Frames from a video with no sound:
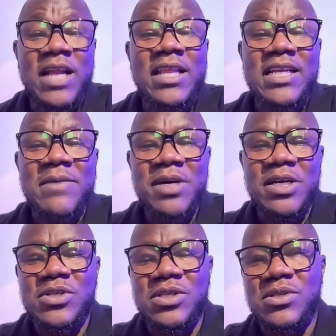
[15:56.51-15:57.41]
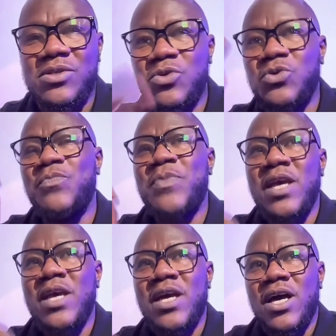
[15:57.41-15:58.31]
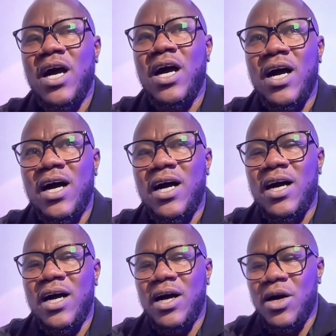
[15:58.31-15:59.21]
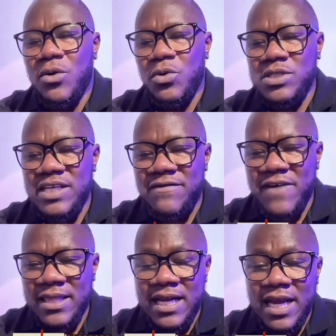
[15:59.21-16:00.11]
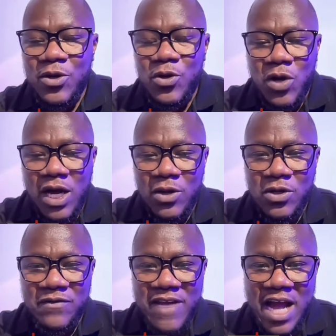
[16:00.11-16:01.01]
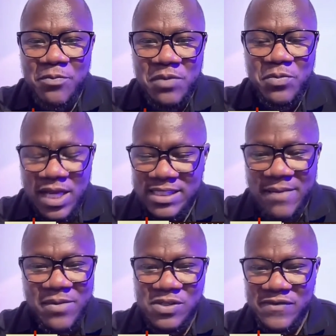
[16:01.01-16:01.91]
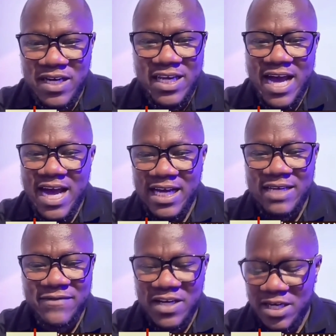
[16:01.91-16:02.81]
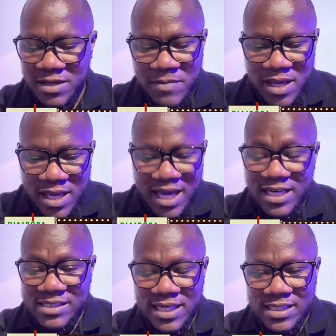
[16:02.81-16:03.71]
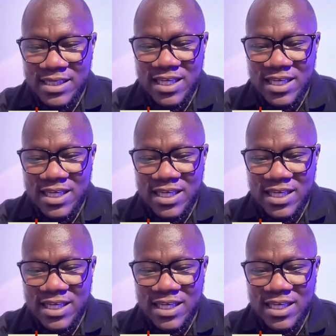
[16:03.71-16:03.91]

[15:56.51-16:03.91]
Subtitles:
And then number two was the fact that I know a lot of young people. That time I was very young and very energetic,